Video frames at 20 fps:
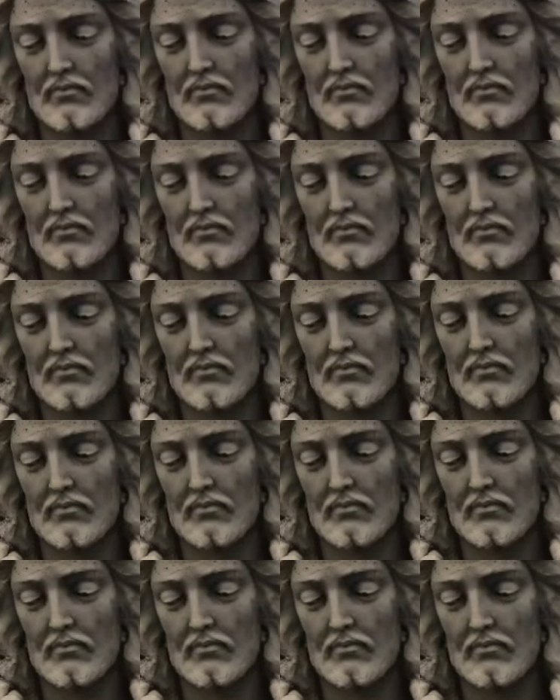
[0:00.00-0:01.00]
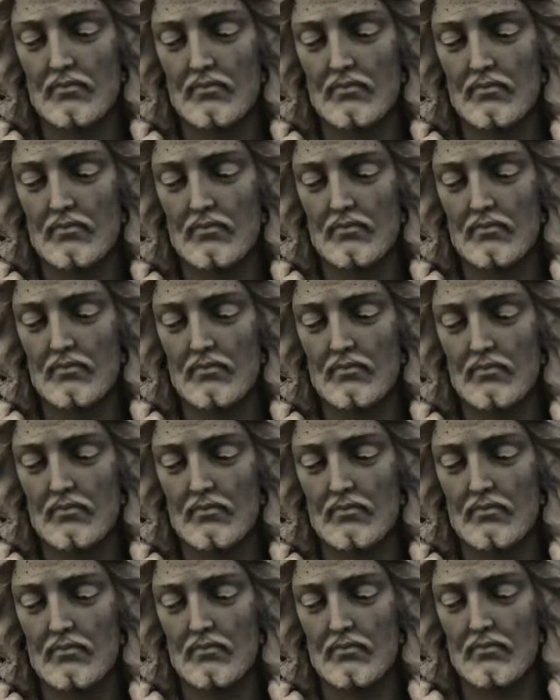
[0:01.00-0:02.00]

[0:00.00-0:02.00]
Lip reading: (silence)